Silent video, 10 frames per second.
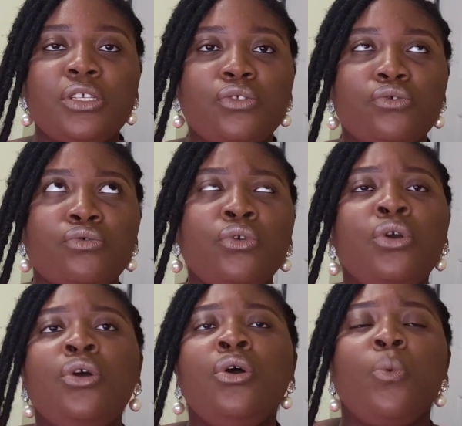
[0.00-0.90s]
to
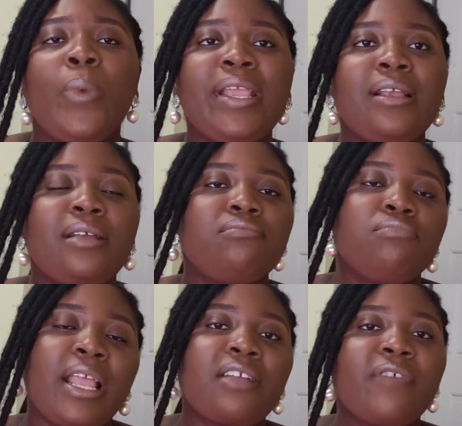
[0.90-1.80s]
when you're
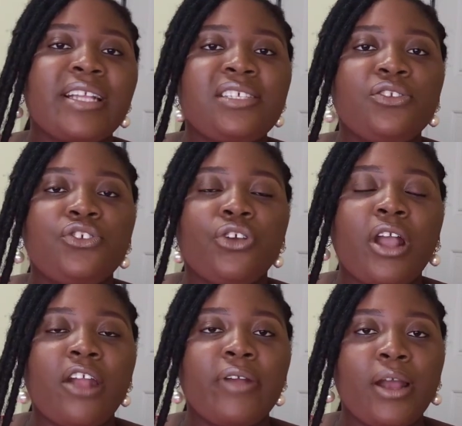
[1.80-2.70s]
like writing this your
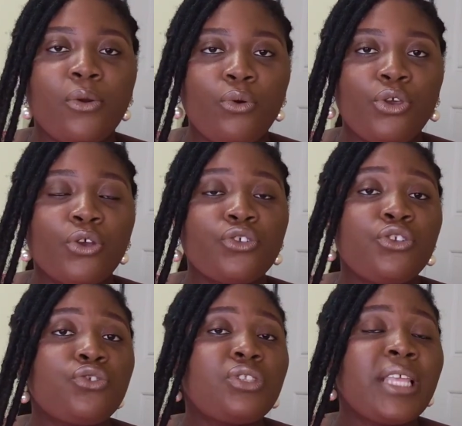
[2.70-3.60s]
career goal, you also
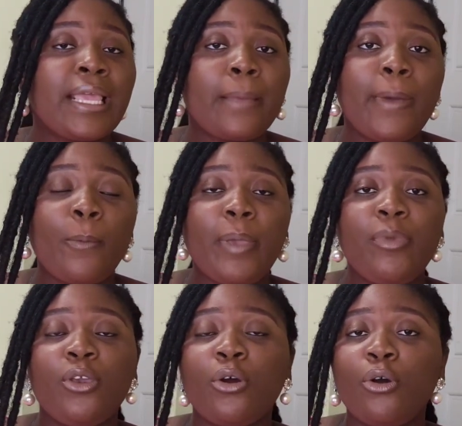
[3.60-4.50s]
need to think about
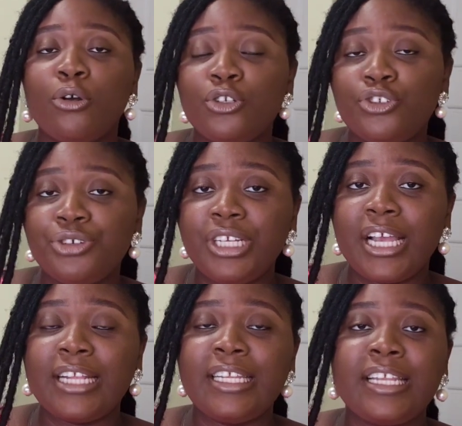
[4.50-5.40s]
maybe your country,
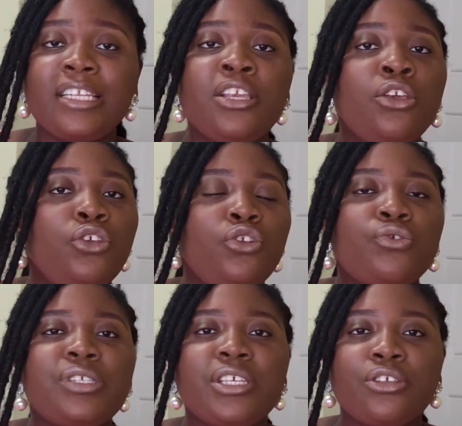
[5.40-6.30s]
and then
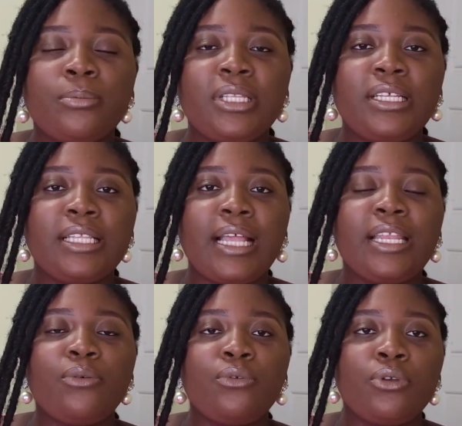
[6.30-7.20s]
say something that
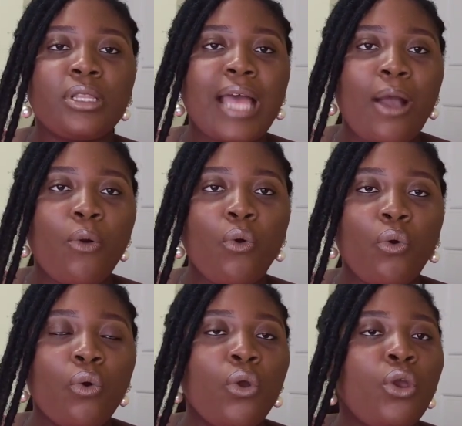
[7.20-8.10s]
they will know that,
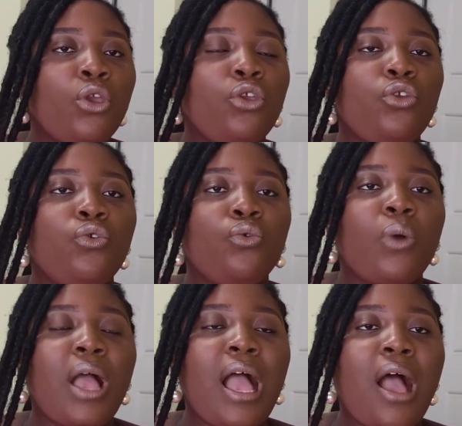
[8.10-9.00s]
oh, you
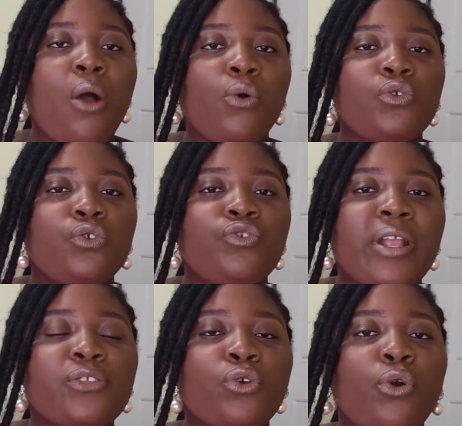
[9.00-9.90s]
are also
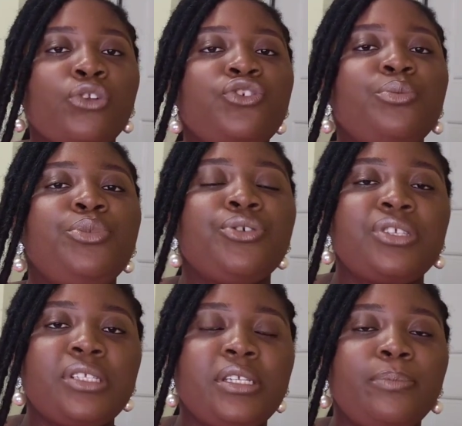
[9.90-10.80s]
trying to contribute
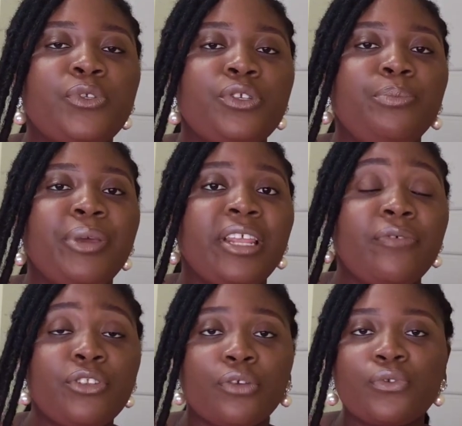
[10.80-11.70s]
to the
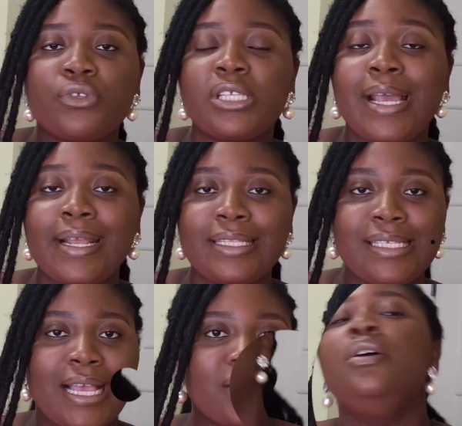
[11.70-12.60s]
benefit of
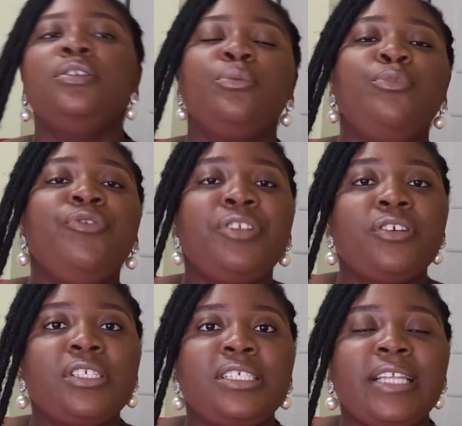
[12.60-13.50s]
society as well. So moving
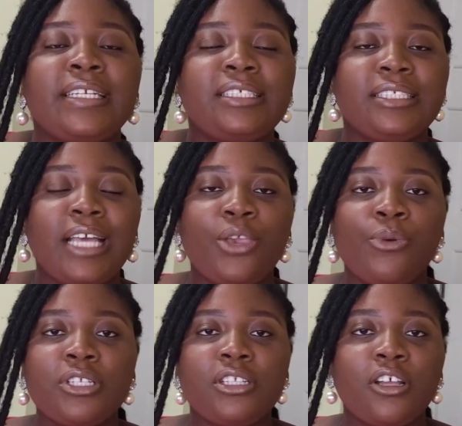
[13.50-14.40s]
on to the next thing that you
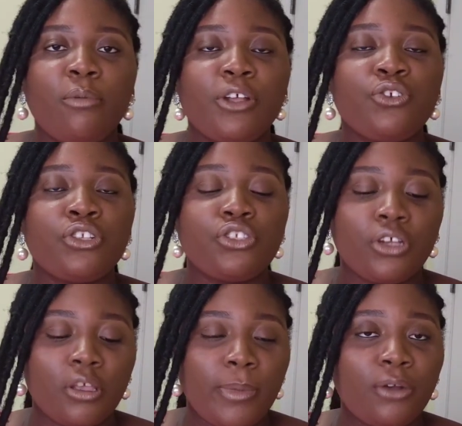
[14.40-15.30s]
want to talk about, you want to
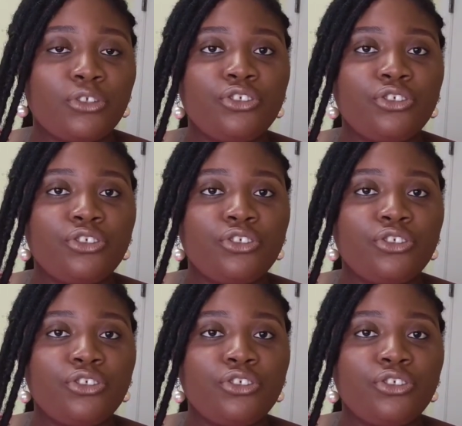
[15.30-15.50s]
talk about